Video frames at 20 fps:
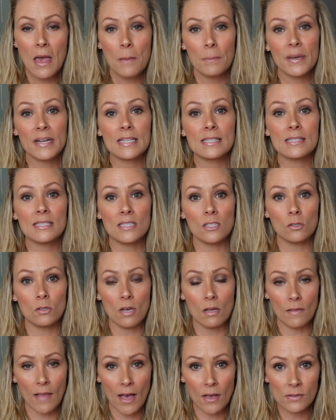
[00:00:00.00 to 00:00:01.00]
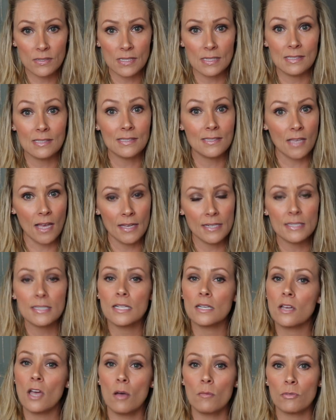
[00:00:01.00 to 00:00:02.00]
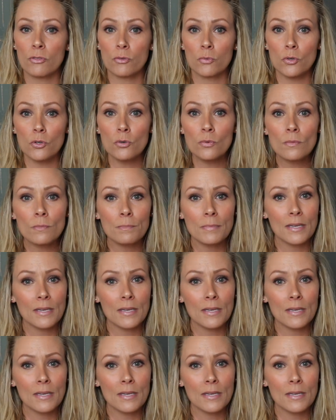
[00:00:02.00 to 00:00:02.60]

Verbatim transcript: but it still allows the sun to come through